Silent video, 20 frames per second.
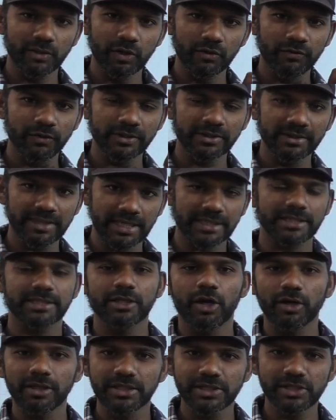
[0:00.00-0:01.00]
go for that
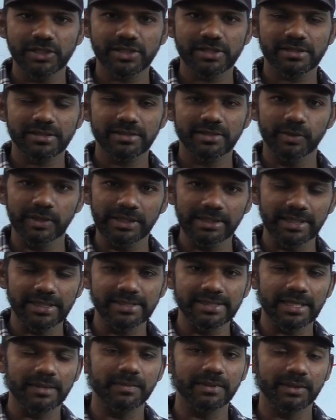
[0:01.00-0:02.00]
knowledge during the
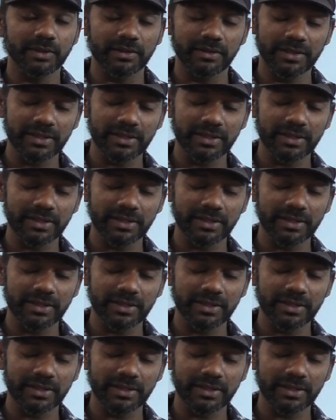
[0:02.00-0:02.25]
exam.